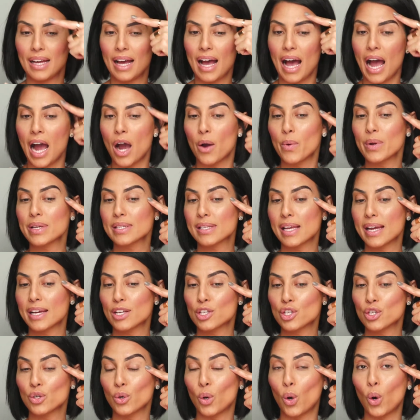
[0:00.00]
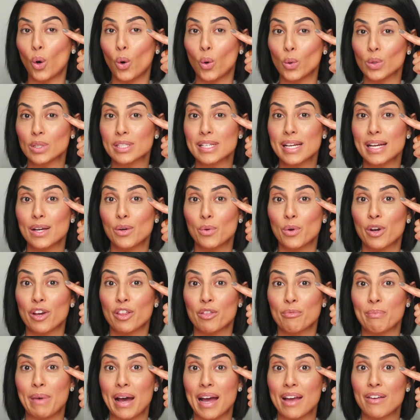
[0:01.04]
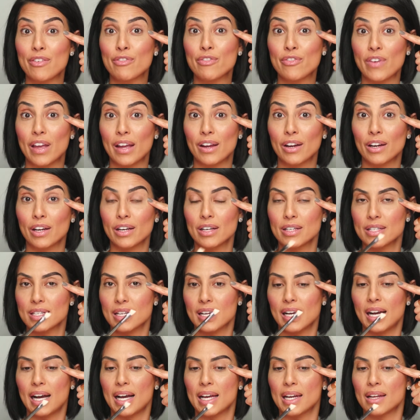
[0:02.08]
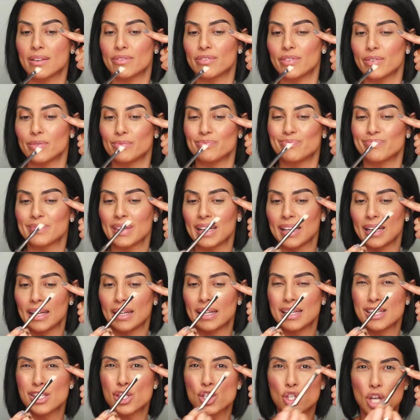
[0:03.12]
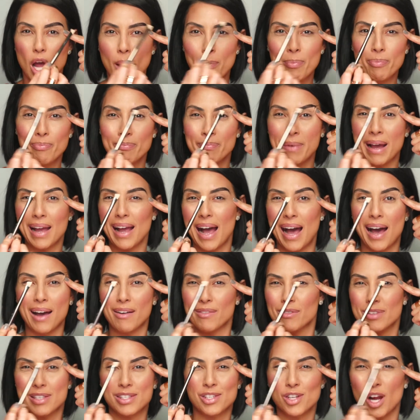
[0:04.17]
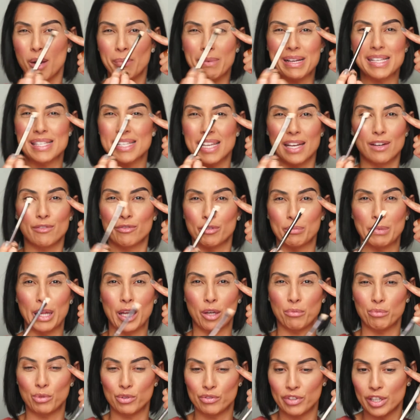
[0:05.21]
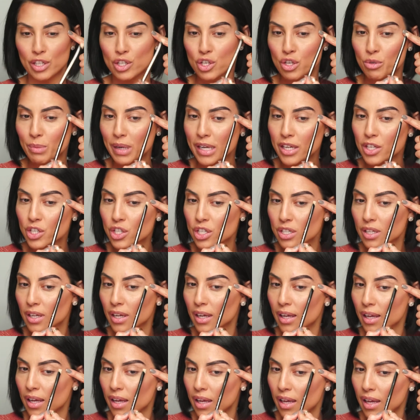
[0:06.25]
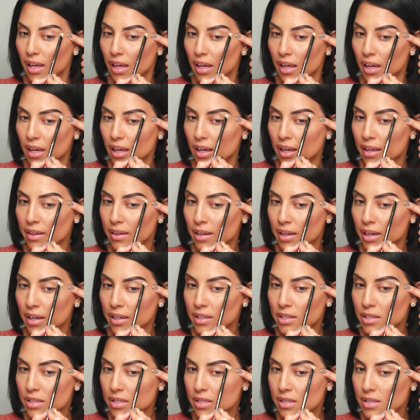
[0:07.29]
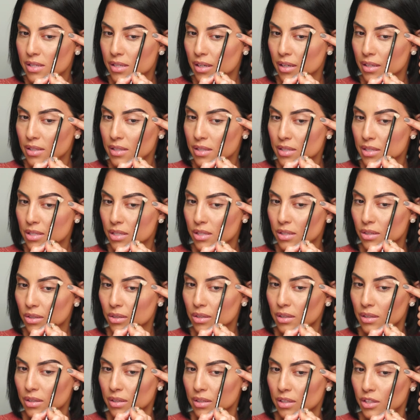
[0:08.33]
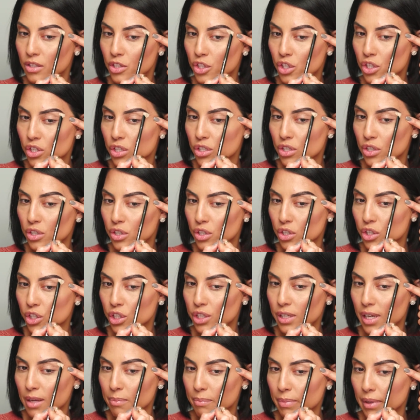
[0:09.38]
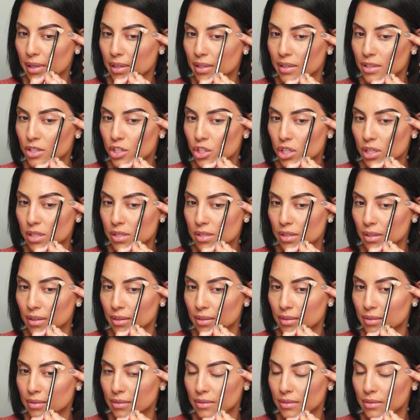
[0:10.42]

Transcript: I always like to hold it with my finger to kind of stop my skin from like moving too much. And then I just start to shape it and chisel.